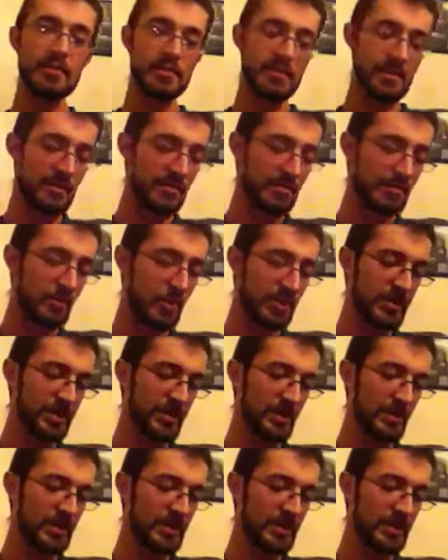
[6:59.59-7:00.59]
or
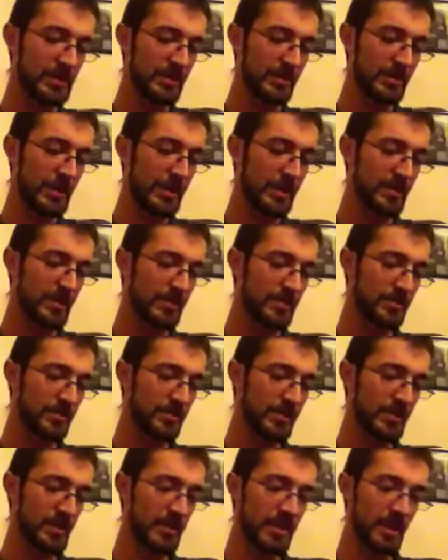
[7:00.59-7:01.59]
moisturizing
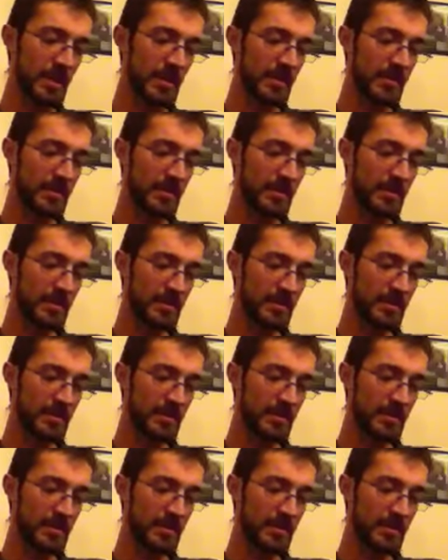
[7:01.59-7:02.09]
tobaccos that